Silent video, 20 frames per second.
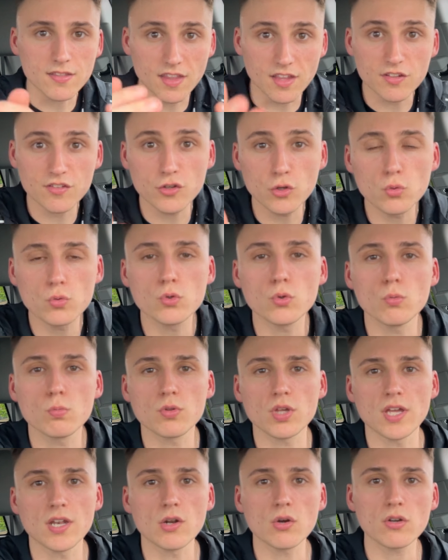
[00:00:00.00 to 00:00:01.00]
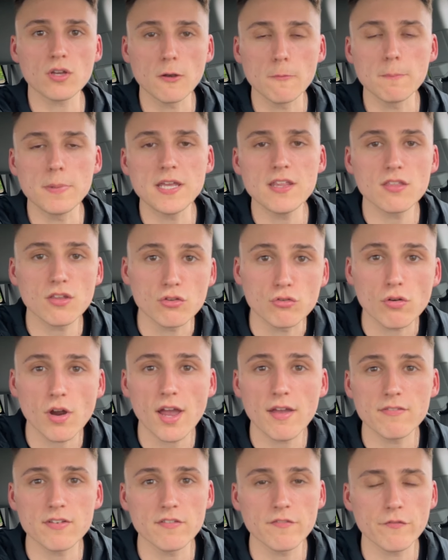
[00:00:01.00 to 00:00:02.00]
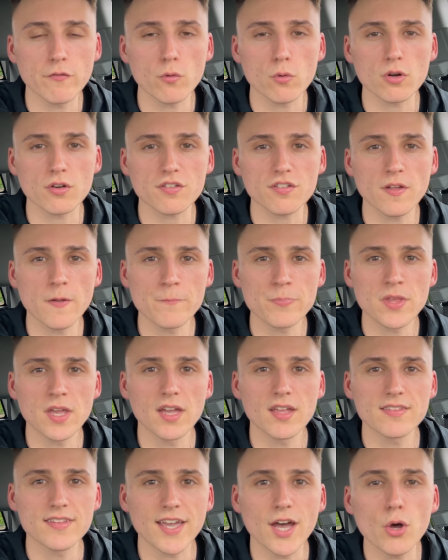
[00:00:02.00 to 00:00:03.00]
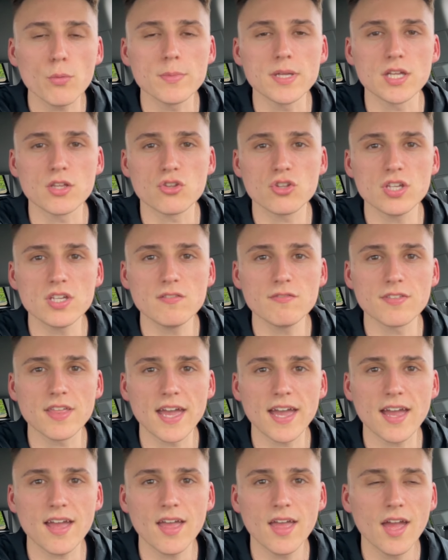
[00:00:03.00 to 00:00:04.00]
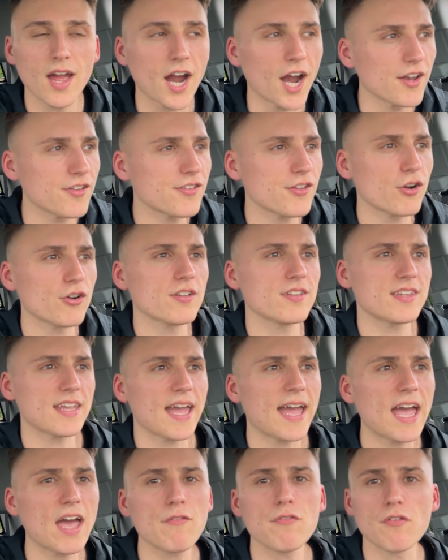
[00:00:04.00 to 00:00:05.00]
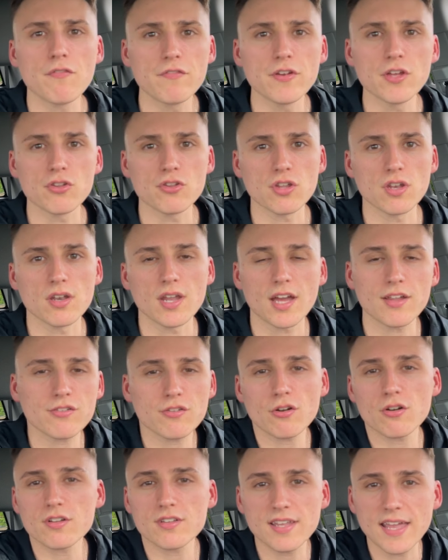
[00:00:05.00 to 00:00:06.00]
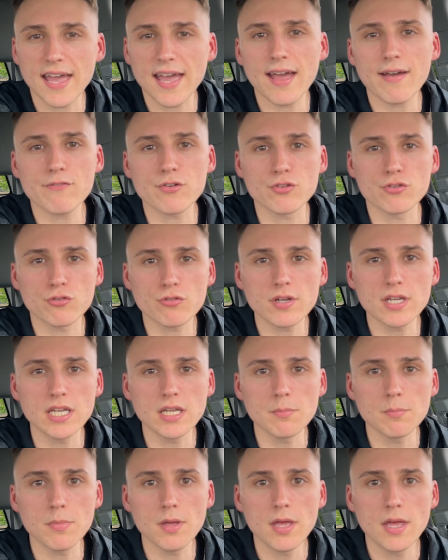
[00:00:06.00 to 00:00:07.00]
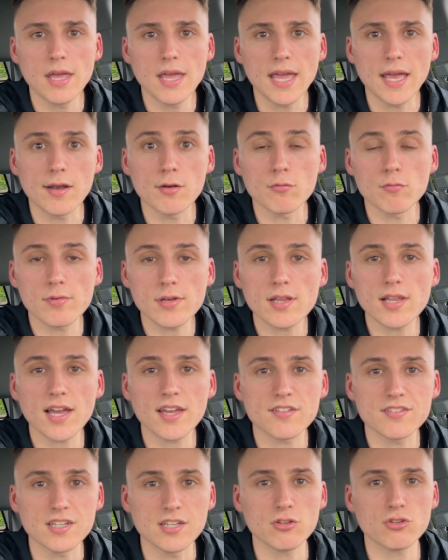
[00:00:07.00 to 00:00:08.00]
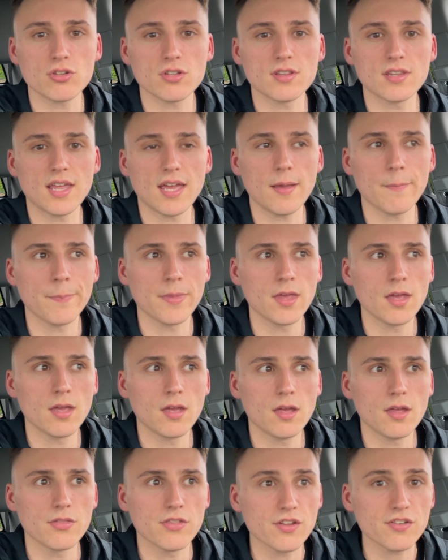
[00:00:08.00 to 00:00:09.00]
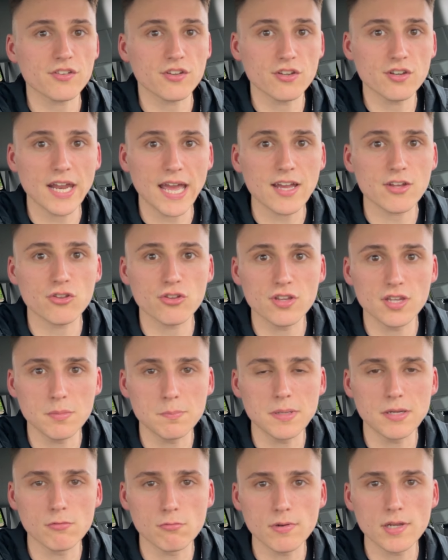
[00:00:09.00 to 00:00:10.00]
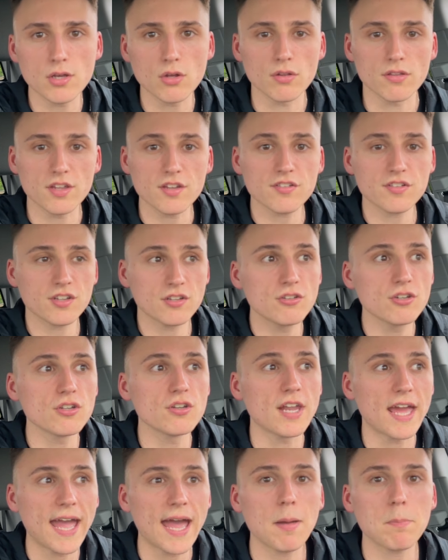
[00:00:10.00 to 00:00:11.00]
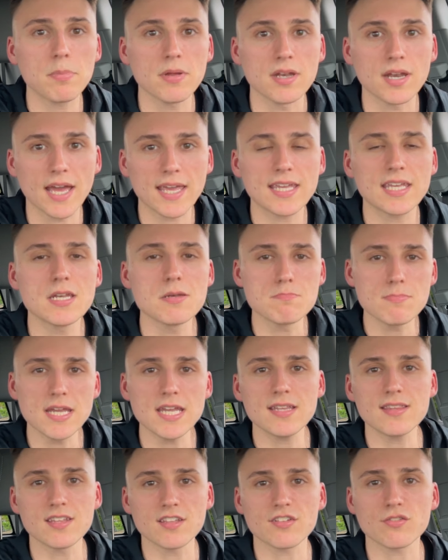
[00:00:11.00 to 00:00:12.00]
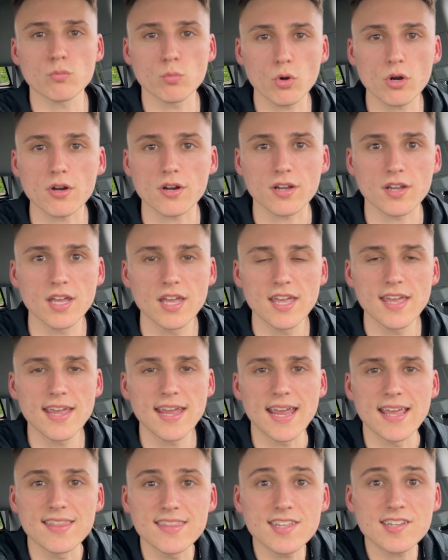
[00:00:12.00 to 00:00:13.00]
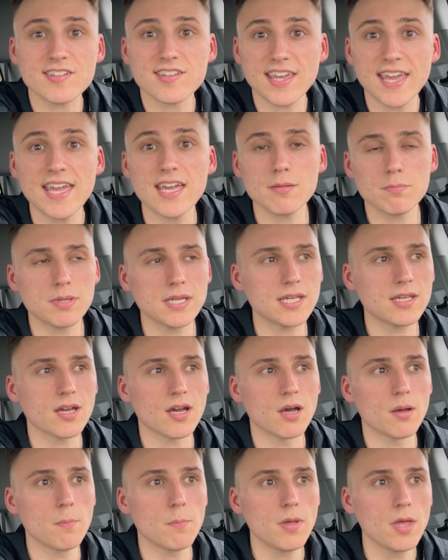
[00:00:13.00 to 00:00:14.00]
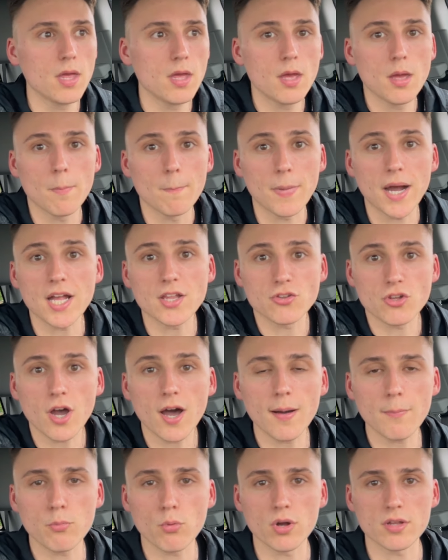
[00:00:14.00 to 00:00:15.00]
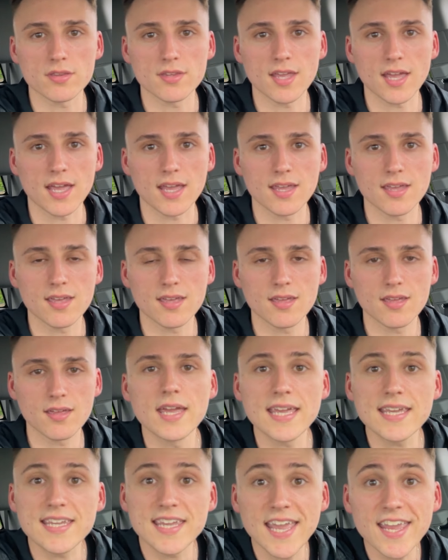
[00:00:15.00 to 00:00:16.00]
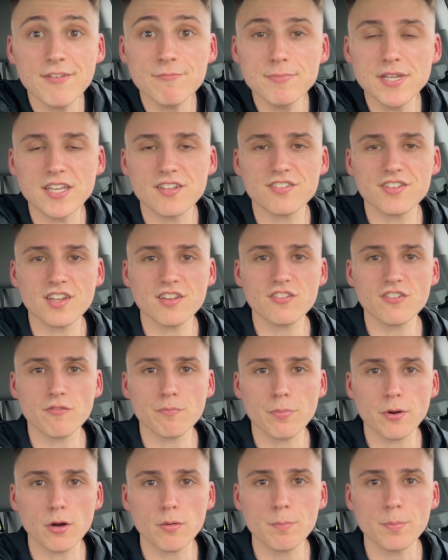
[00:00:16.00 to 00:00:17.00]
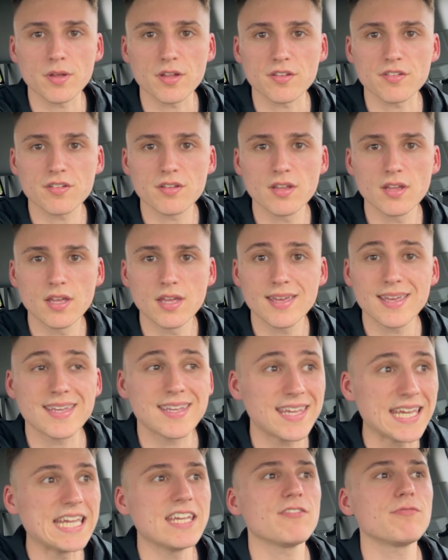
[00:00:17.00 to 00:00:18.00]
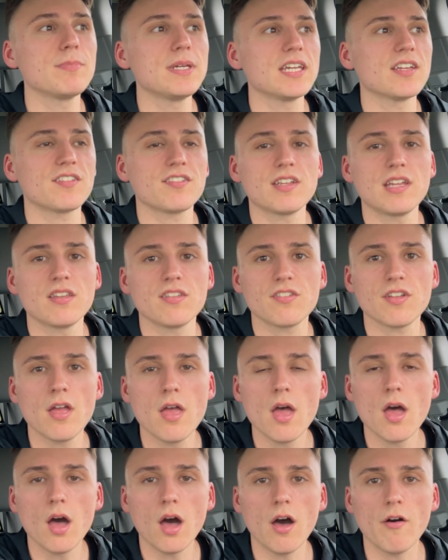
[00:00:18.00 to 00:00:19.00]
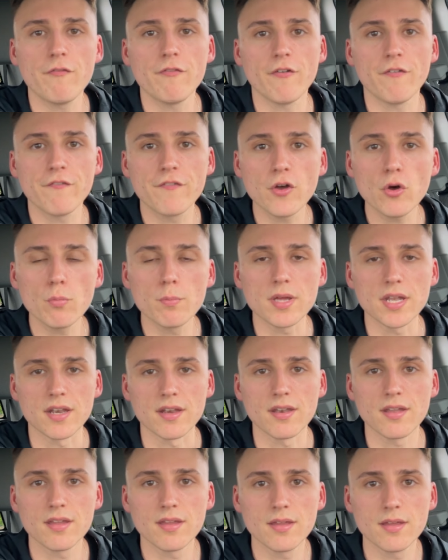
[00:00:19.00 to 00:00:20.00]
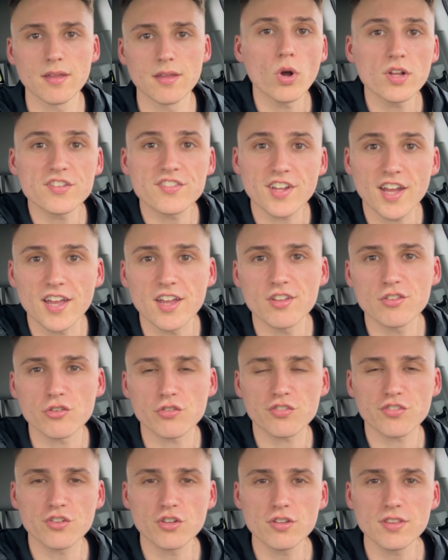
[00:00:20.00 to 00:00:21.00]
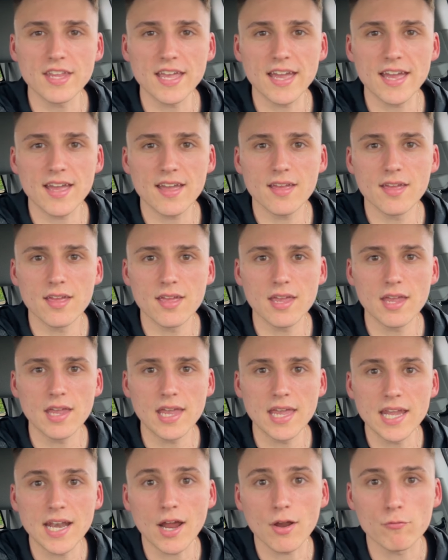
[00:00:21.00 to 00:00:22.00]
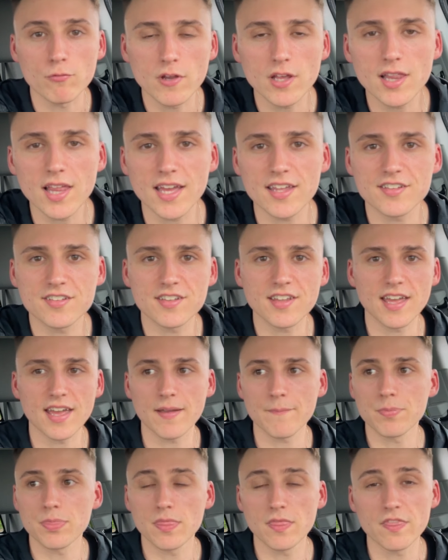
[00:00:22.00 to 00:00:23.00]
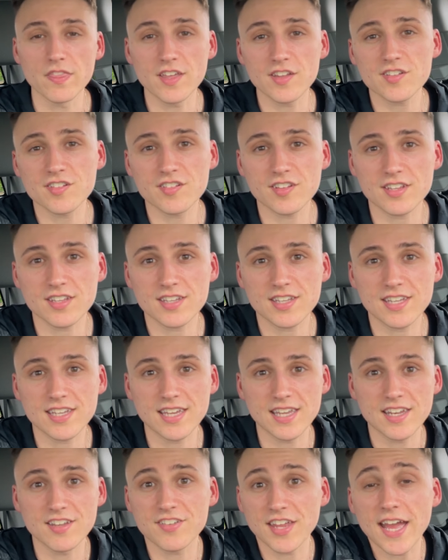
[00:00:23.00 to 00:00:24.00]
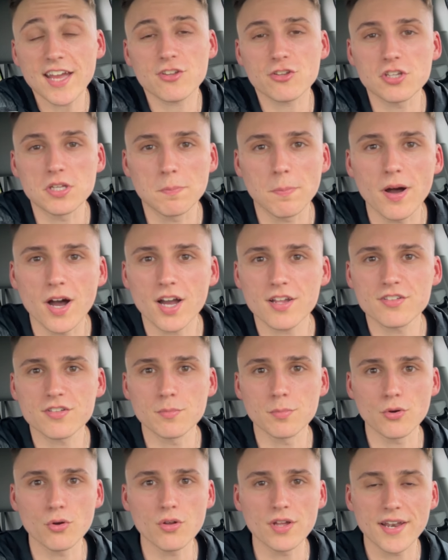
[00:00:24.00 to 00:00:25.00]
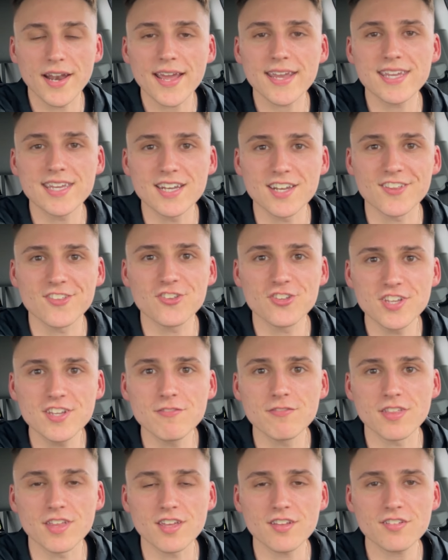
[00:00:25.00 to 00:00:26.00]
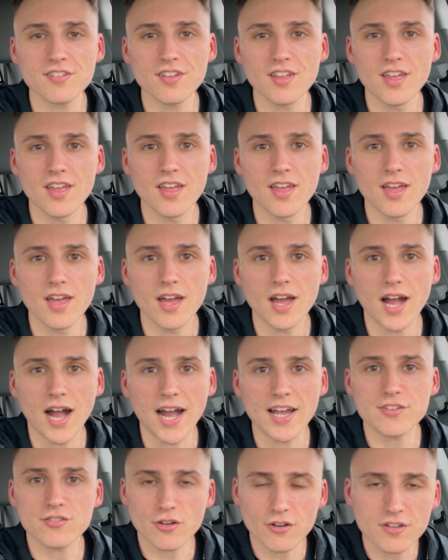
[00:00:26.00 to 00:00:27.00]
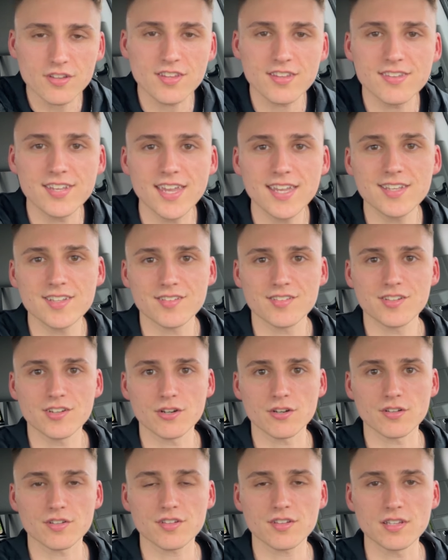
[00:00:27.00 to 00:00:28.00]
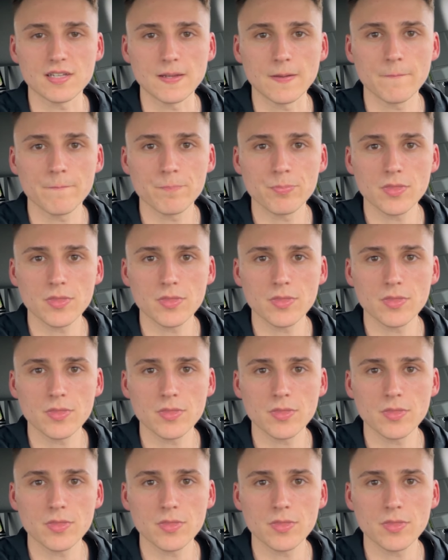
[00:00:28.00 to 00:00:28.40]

This YouTube channel can be the driving force to help me achieve that. I started to have a vision. I started to have a dream and a realization that this could actually be real. This could happen. I can make this work, and this can become my job one day. It gave me a sense of purpose. It gave me a sense of fulfillment. Once I understood that and I realized that this is actually possible and I can achieve this, I started to take it seriously.